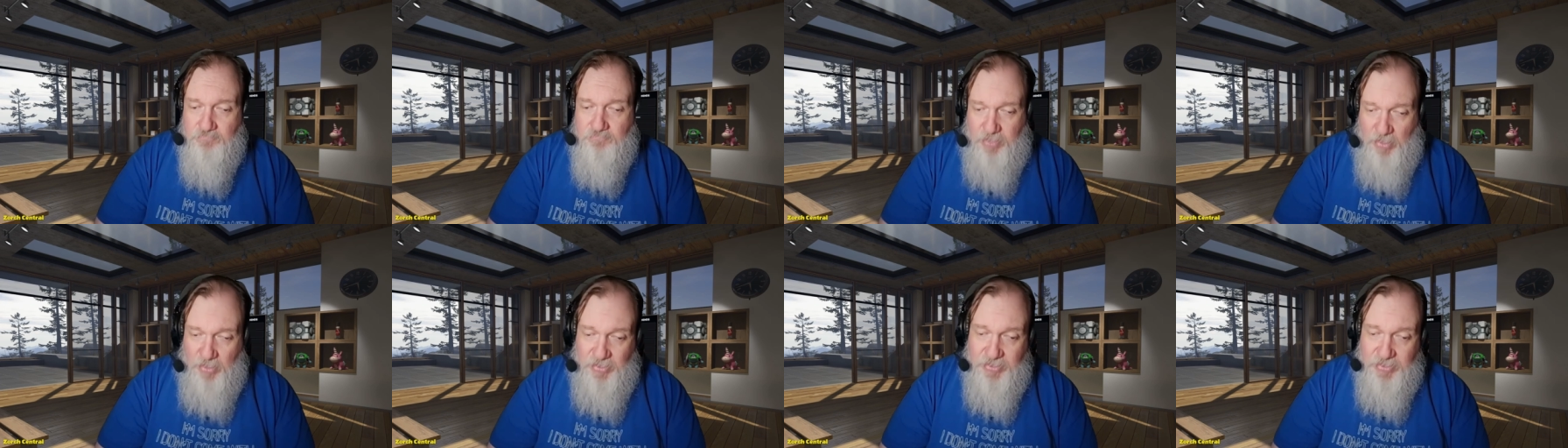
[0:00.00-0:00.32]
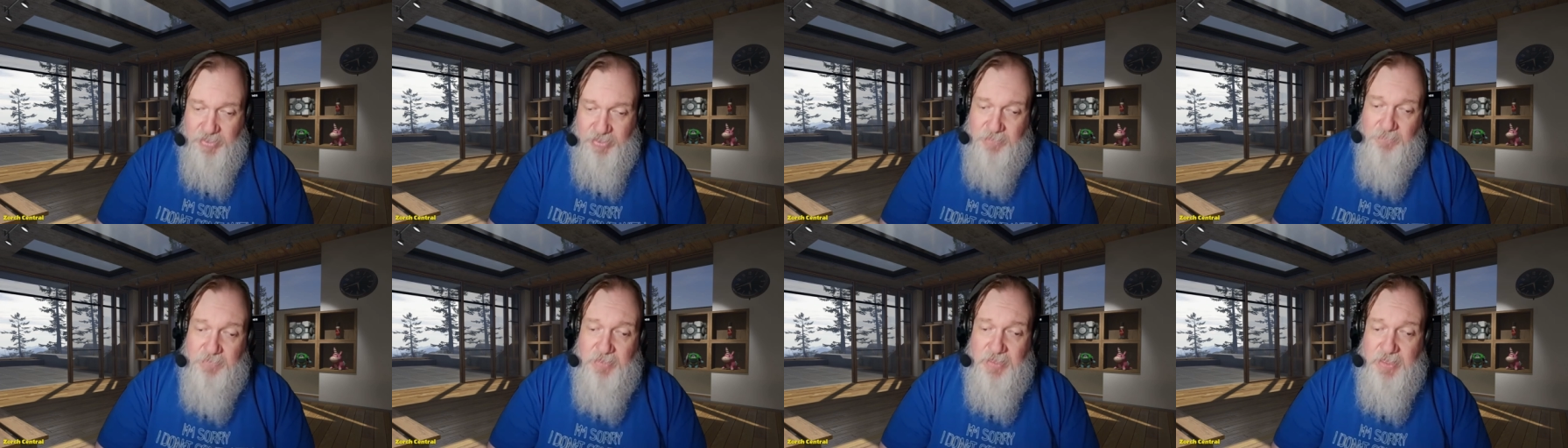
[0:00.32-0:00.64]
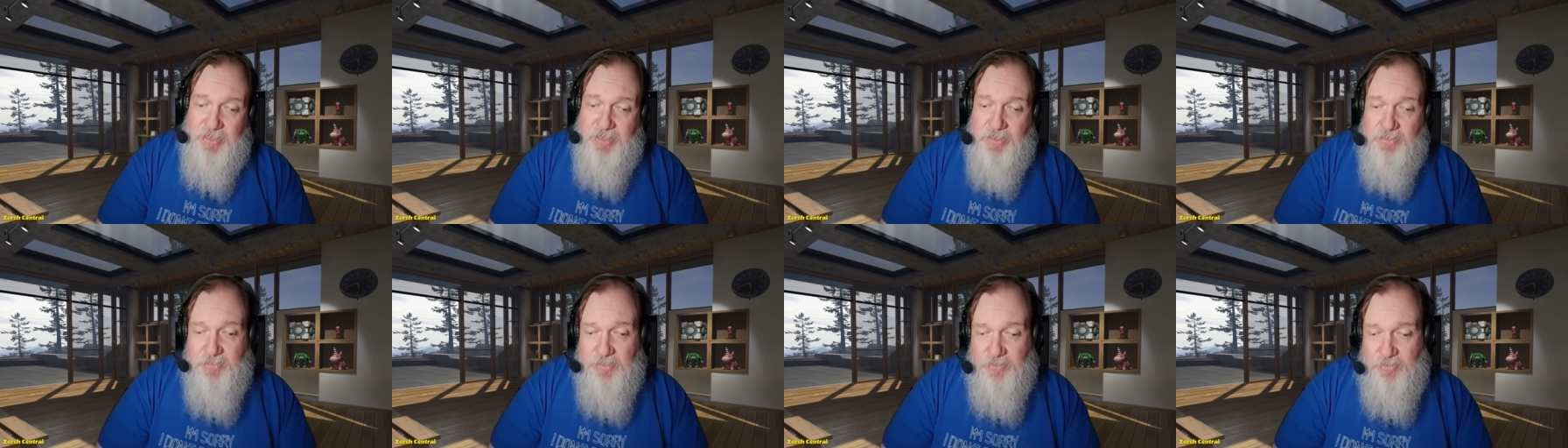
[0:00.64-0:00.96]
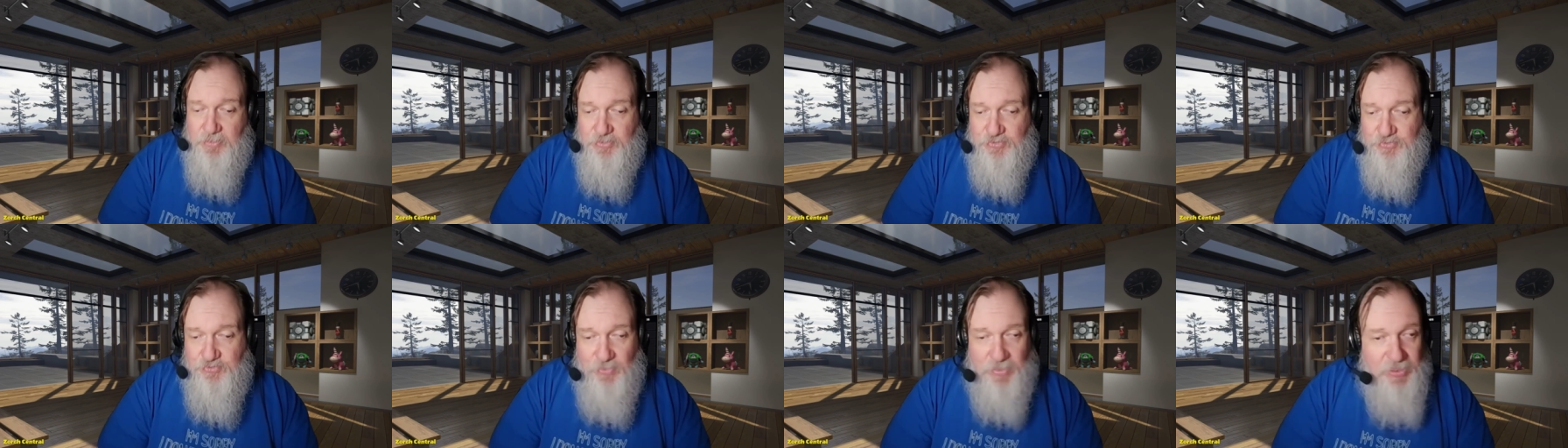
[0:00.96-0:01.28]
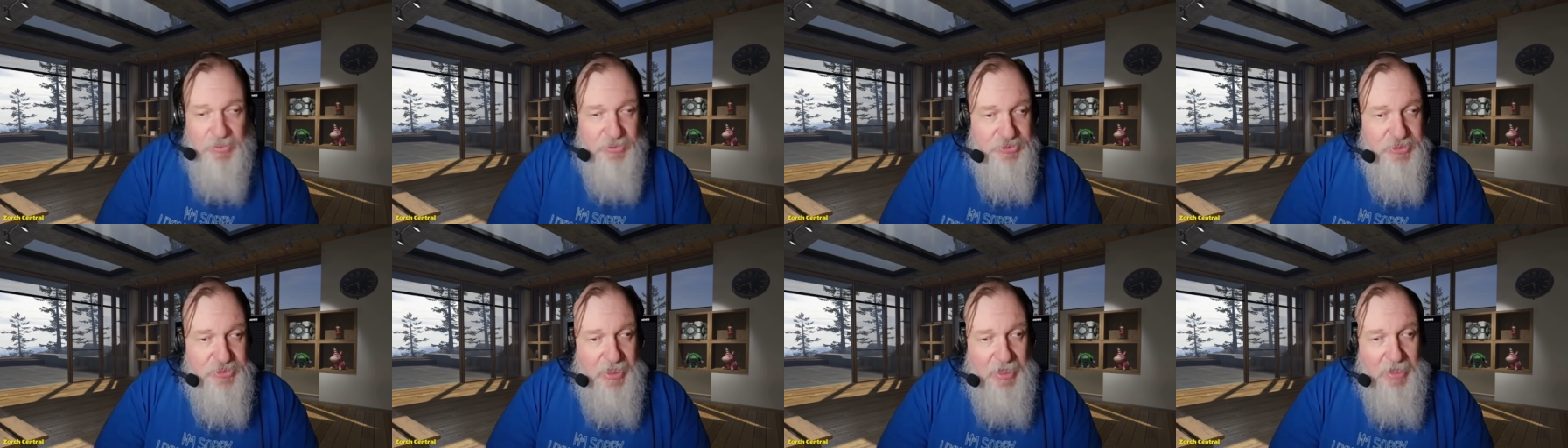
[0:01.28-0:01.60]
possibly another
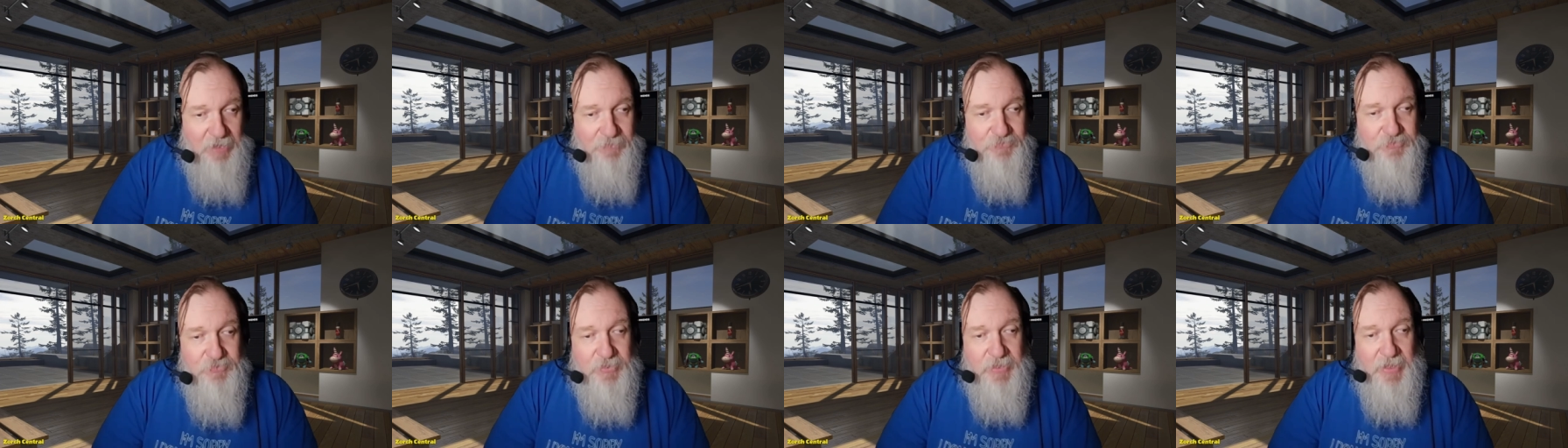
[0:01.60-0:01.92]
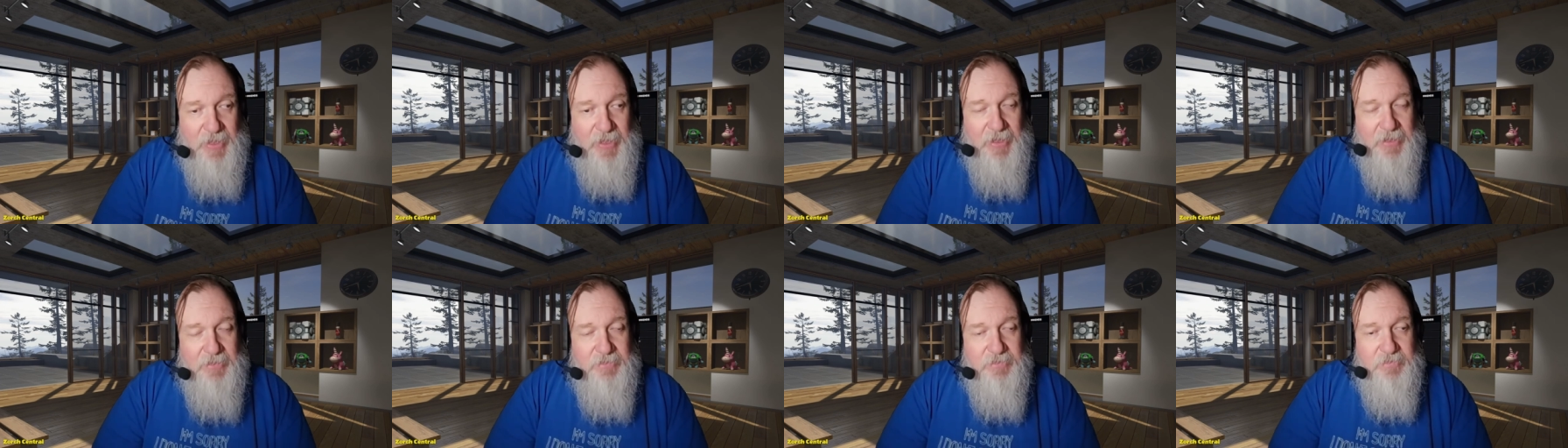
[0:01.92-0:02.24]
trilogy after that.